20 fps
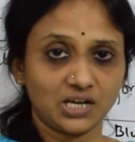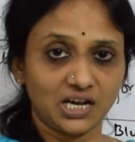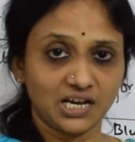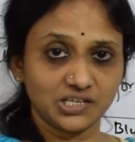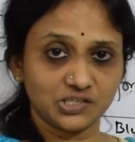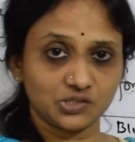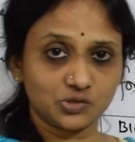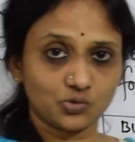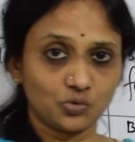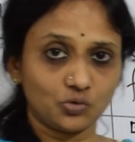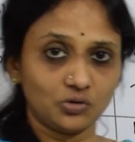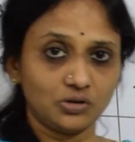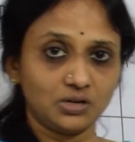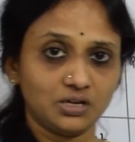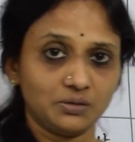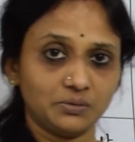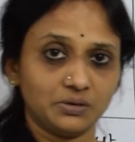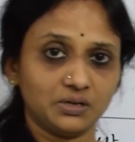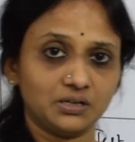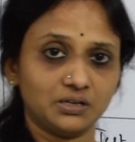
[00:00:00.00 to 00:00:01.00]
Ice cold,
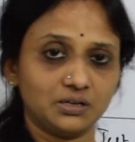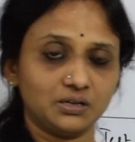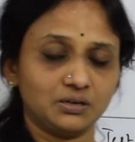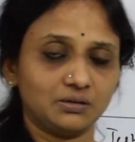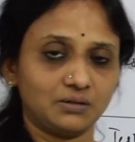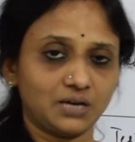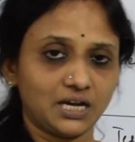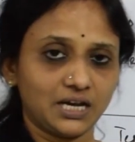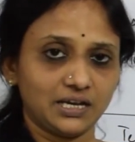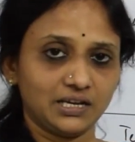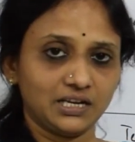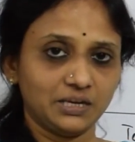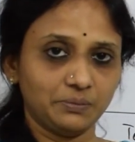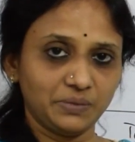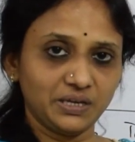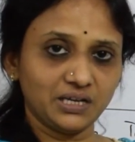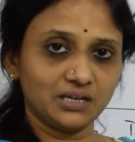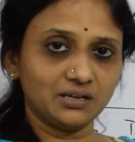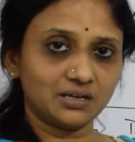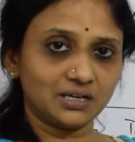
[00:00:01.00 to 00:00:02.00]
in a
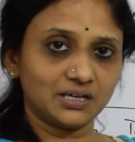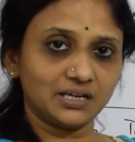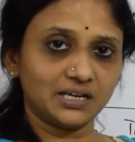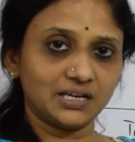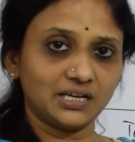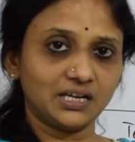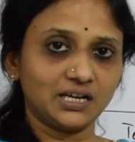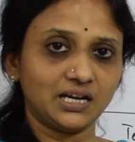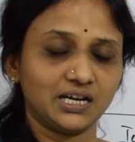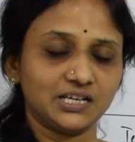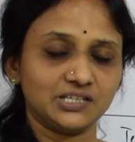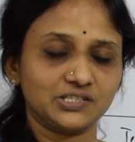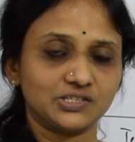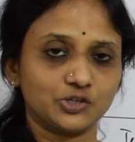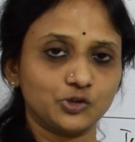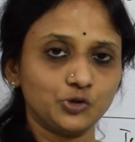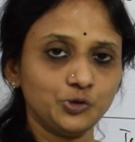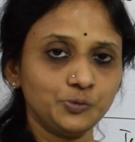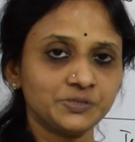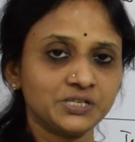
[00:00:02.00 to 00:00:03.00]
beaker containing ice
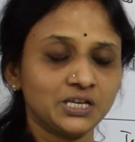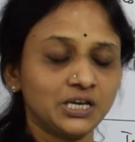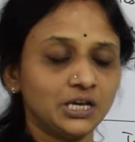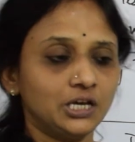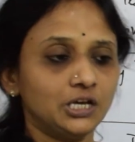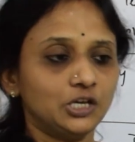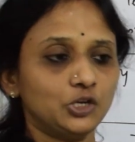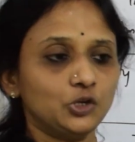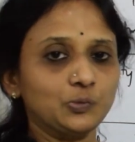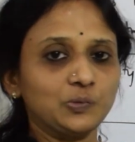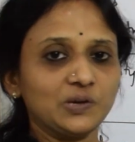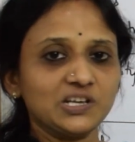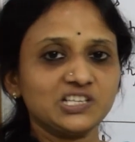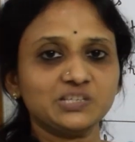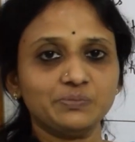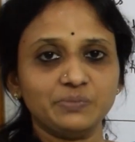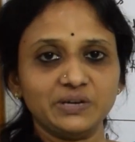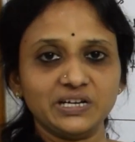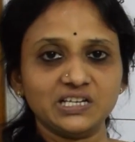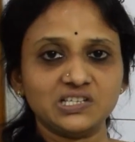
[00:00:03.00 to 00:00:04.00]
cubes, you place
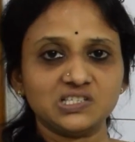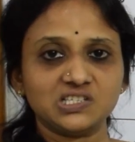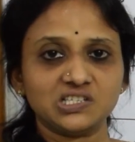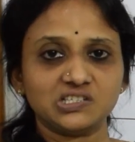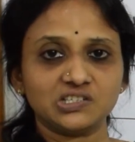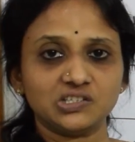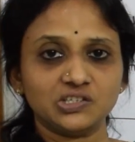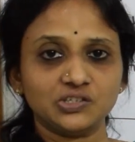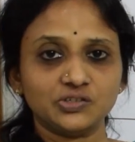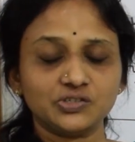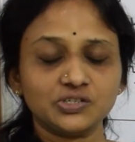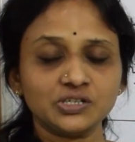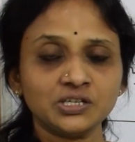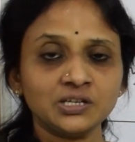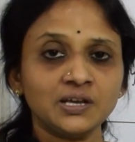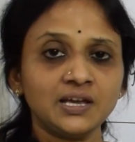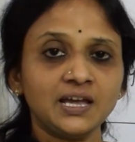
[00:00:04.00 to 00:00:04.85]
the BDC solution